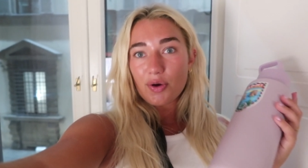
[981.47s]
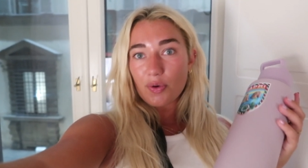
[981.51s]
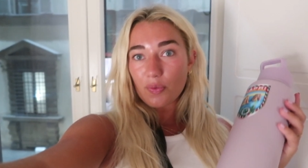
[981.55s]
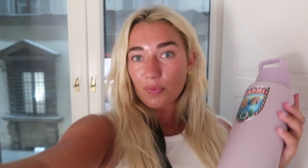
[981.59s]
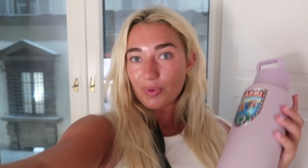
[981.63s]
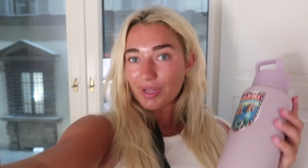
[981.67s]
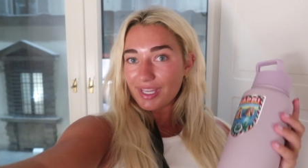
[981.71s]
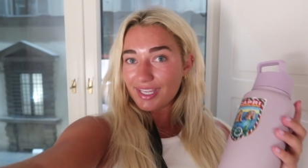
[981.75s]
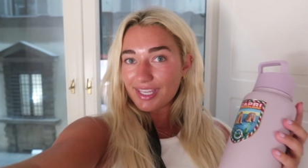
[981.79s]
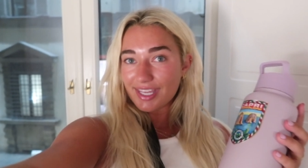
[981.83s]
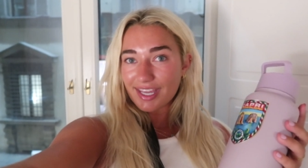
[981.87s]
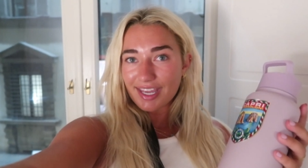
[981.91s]

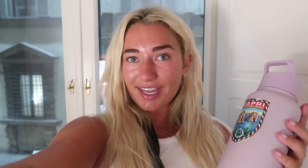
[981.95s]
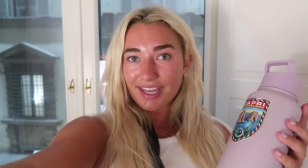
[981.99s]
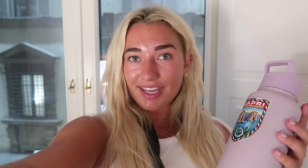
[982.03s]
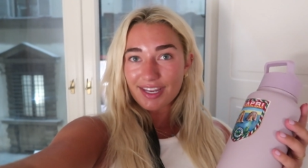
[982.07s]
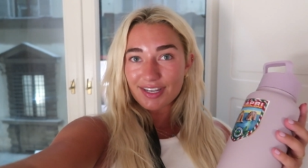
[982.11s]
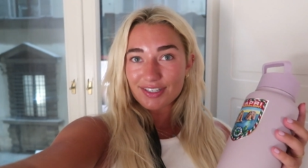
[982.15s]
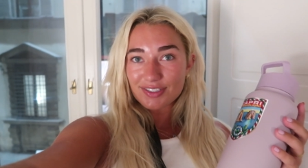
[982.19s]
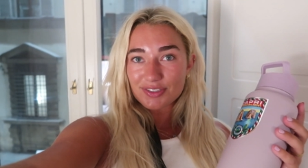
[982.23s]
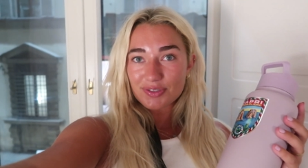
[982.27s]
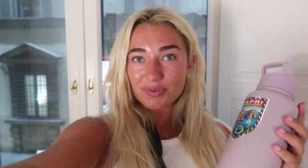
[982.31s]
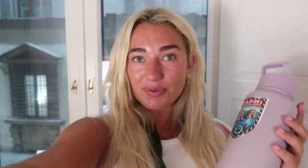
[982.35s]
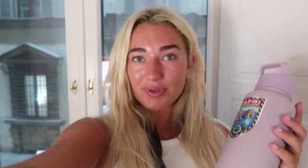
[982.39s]

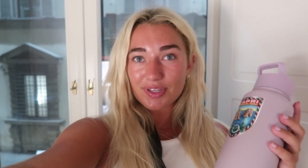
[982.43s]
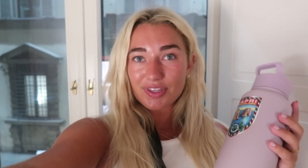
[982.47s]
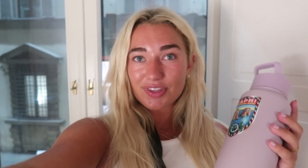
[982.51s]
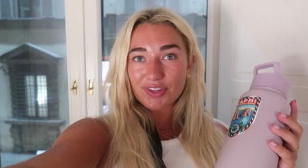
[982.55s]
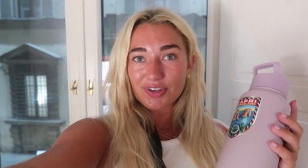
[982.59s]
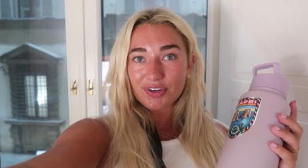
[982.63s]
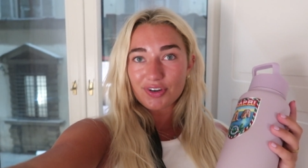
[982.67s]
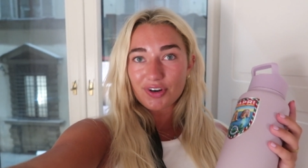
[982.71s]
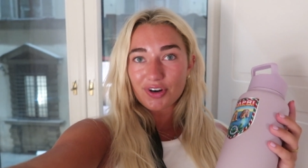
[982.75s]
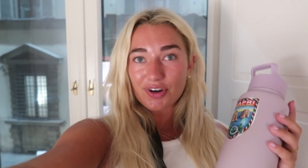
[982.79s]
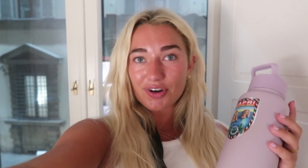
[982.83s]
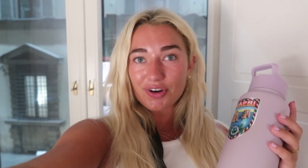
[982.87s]
weekend with
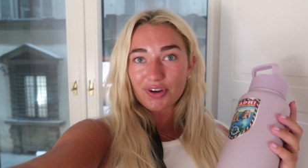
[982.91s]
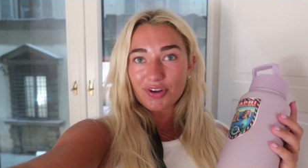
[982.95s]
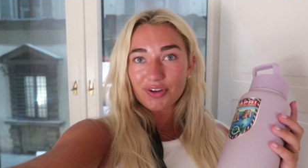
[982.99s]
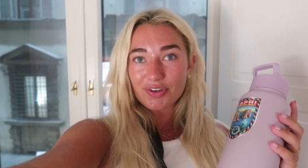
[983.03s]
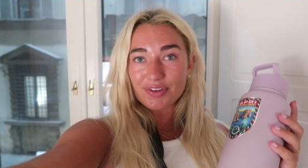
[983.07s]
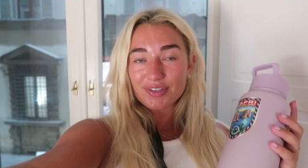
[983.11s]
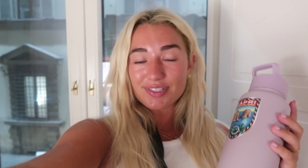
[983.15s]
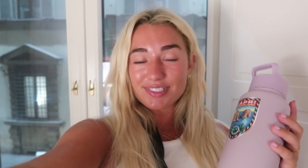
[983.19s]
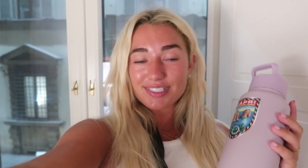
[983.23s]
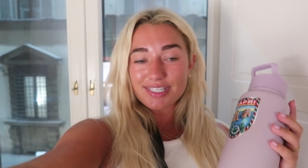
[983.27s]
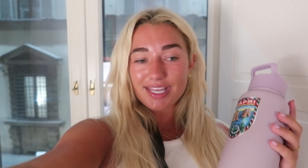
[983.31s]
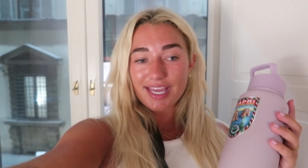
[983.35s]
the
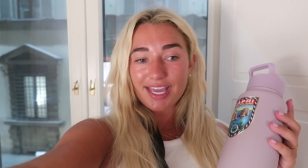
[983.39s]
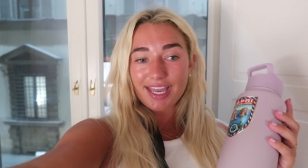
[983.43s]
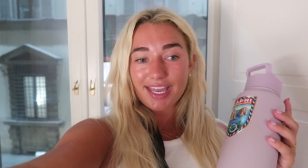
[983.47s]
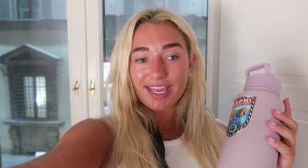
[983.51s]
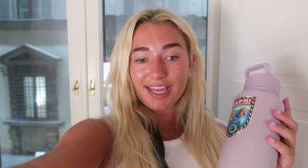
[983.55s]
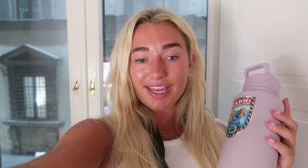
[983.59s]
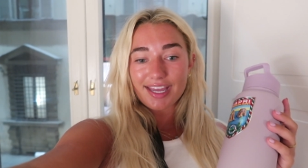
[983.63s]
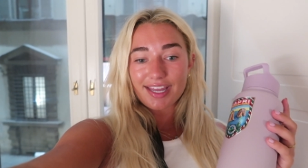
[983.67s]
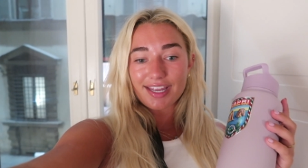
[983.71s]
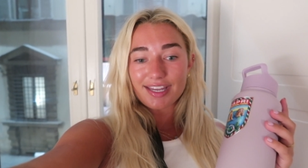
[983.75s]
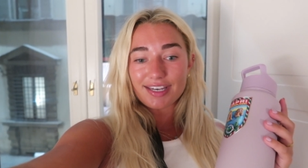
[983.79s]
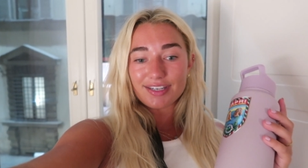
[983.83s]
girls
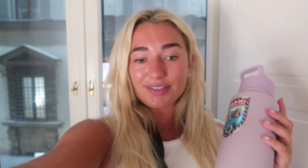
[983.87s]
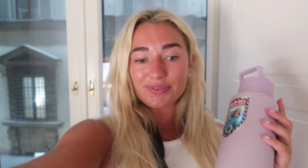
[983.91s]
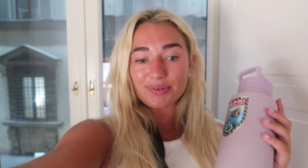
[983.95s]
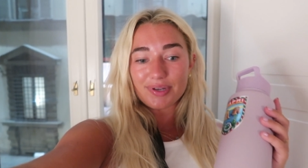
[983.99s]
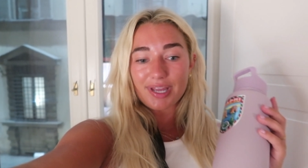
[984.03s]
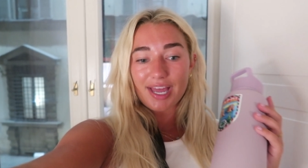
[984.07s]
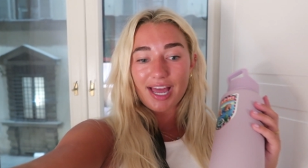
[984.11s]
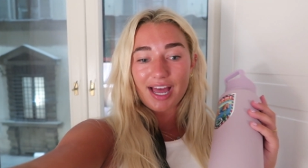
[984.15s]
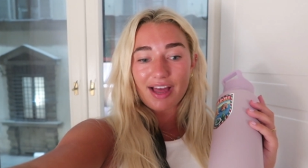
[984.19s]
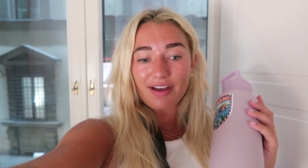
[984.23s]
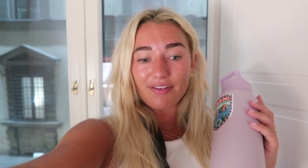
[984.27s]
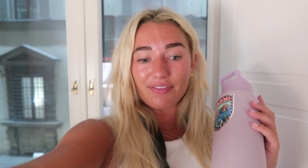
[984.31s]
and we
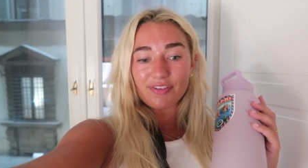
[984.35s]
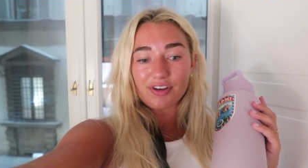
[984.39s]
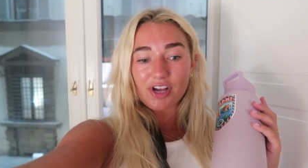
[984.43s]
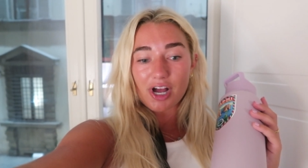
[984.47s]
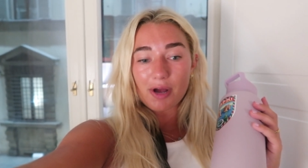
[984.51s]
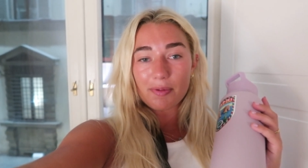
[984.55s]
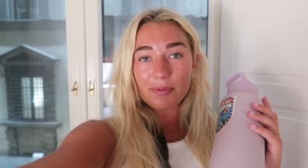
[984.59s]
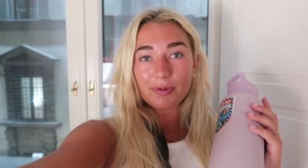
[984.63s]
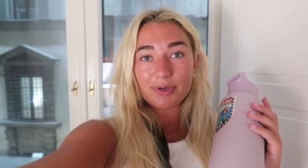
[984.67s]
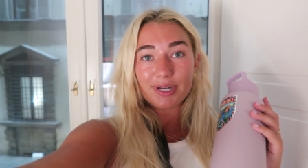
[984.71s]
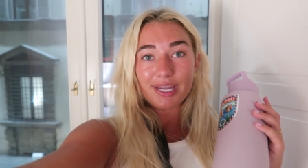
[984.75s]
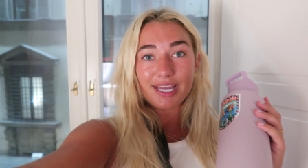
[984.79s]
have a
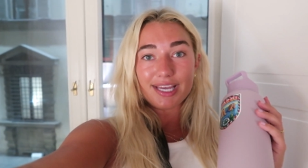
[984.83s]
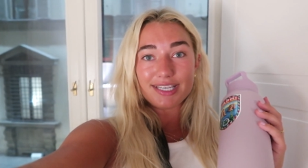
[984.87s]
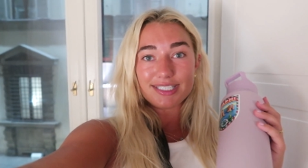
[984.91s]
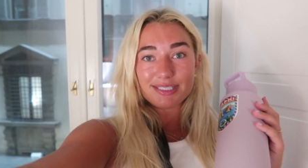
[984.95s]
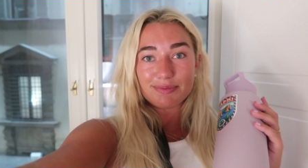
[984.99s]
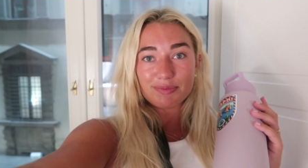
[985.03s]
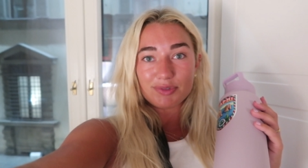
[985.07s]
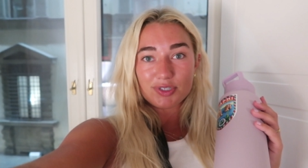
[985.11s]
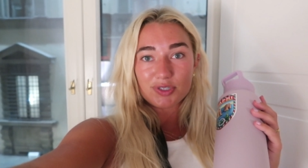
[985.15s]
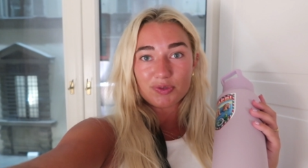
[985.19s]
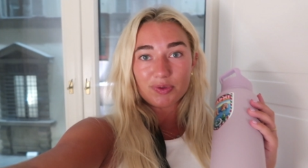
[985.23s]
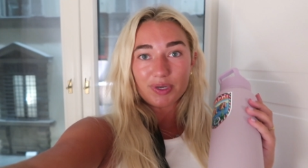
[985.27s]
couple days
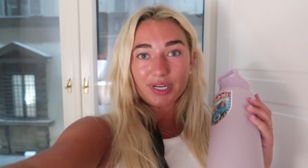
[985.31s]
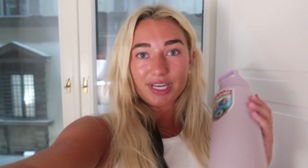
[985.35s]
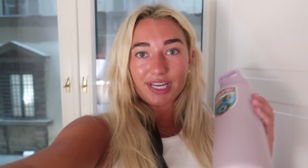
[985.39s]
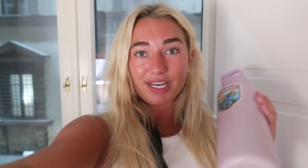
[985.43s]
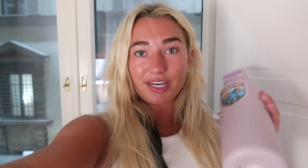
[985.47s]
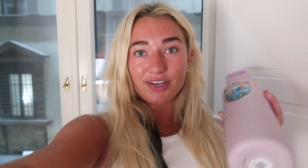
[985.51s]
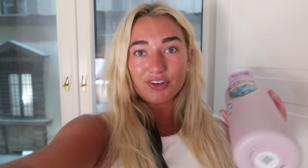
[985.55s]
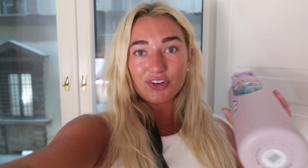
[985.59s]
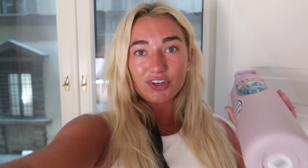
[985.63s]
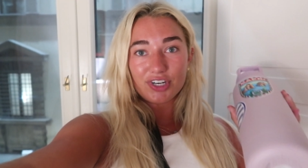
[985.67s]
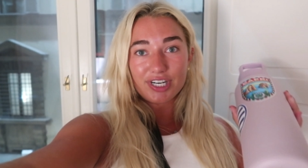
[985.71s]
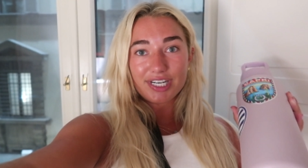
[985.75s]
in
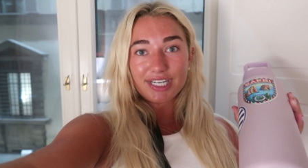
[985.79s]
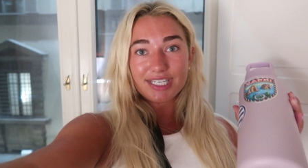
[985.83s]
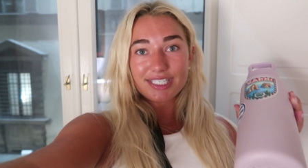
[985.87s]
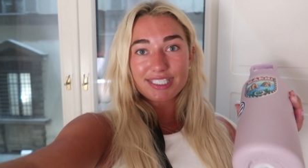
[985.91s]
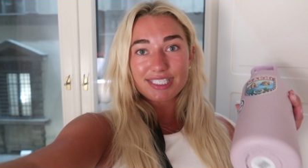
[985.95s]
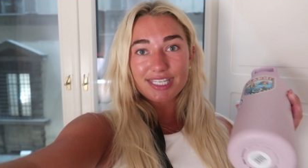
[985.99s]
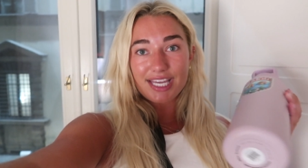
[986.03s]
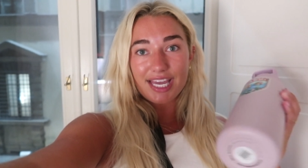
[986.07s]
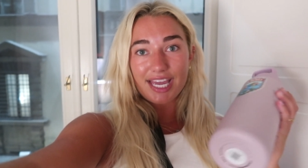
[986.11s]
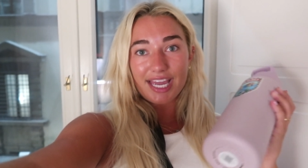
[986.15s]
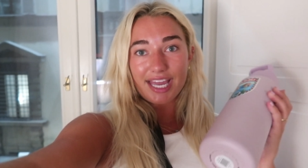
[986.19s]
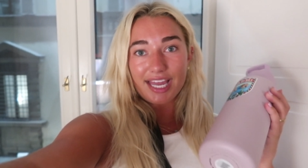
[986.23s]
between Greece
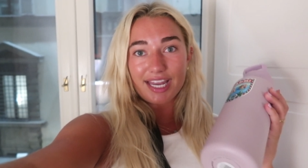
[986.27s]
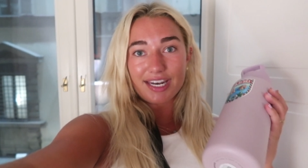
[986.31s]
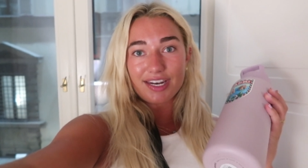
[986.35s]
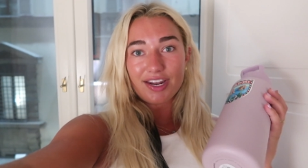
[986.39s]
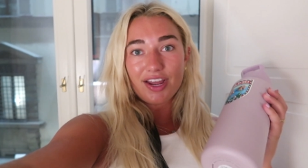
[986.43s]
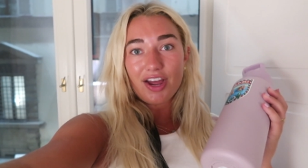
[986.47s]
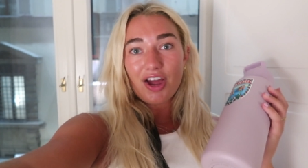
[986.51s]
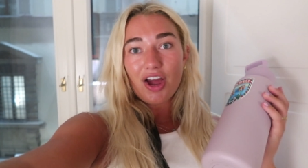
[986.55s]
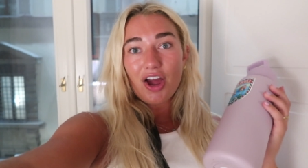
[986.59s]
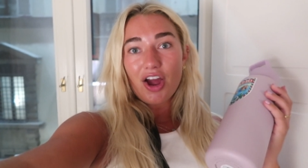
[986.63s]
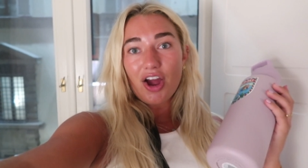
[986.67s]
and